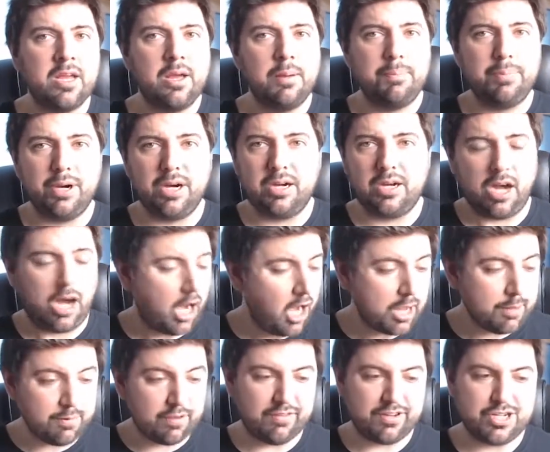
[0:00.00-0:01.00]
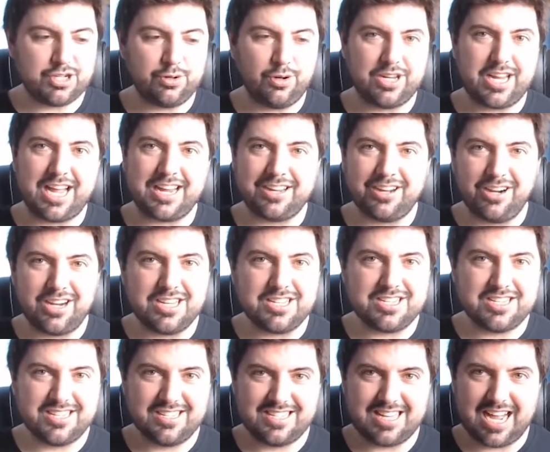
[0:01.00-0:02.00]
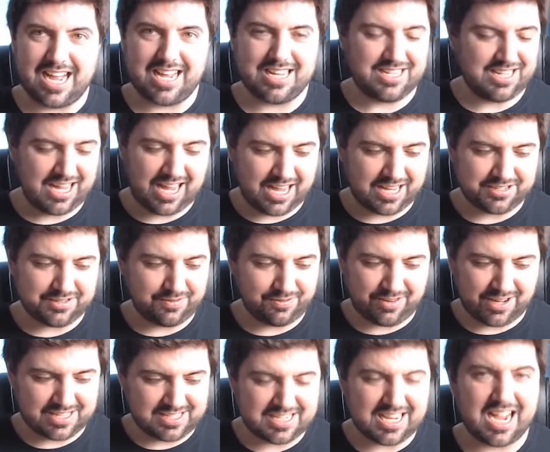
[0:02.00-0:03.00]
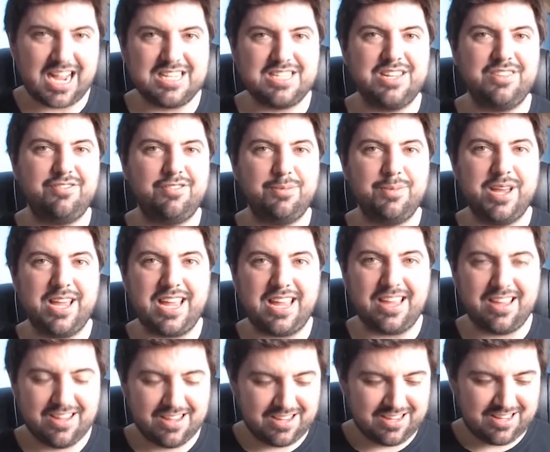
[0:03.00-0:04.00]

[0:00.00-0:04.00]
But I hope you've enjoyed that, guys. That is fantastic for me.